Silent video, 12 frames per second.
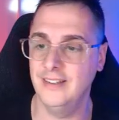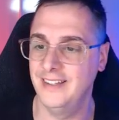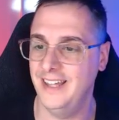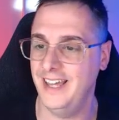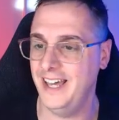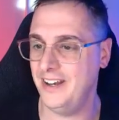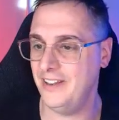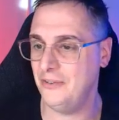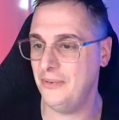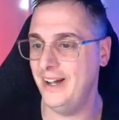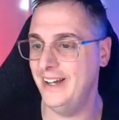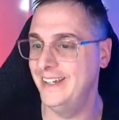out of the
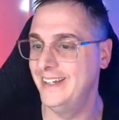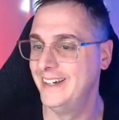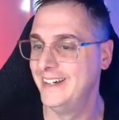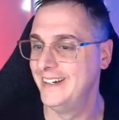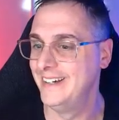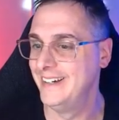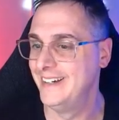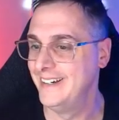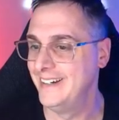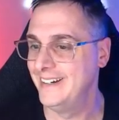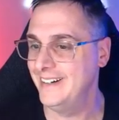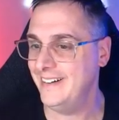way.
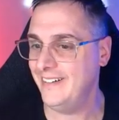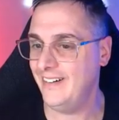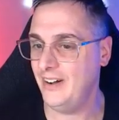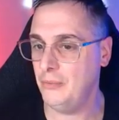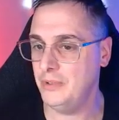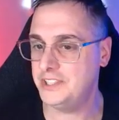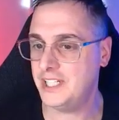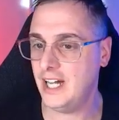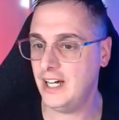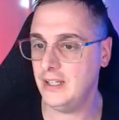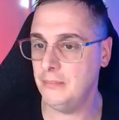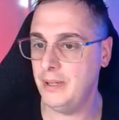All right, which
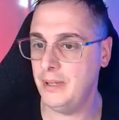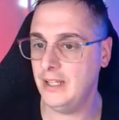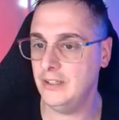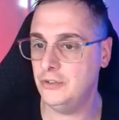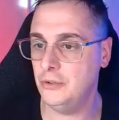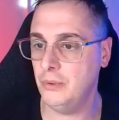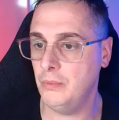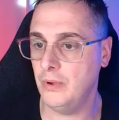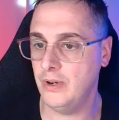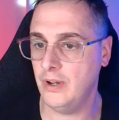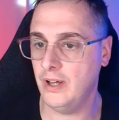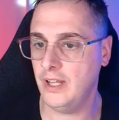color palette do we
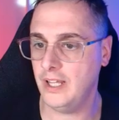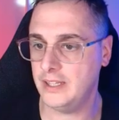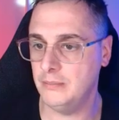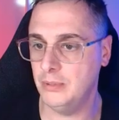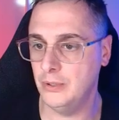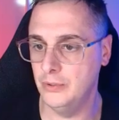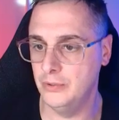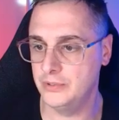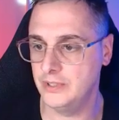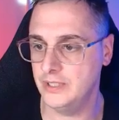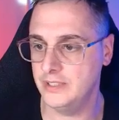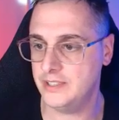want? I like the
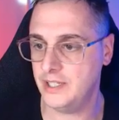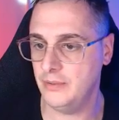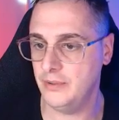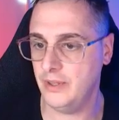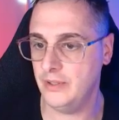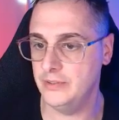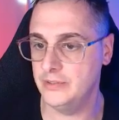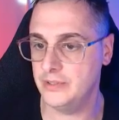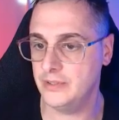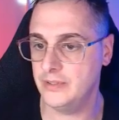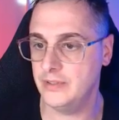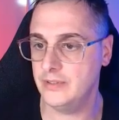blues. Let's go with those.
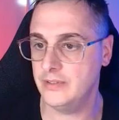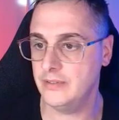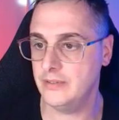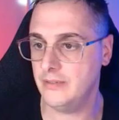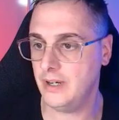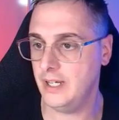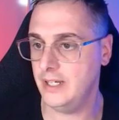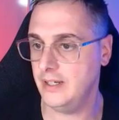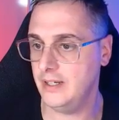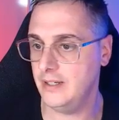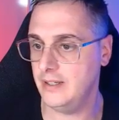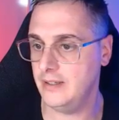Right.
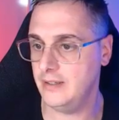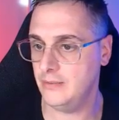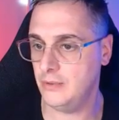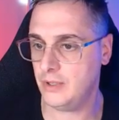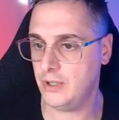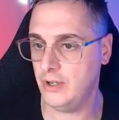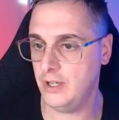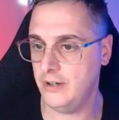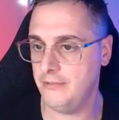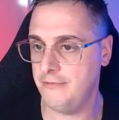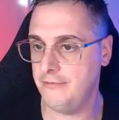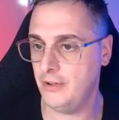What kind
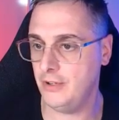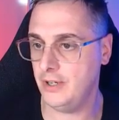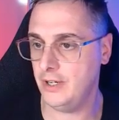of font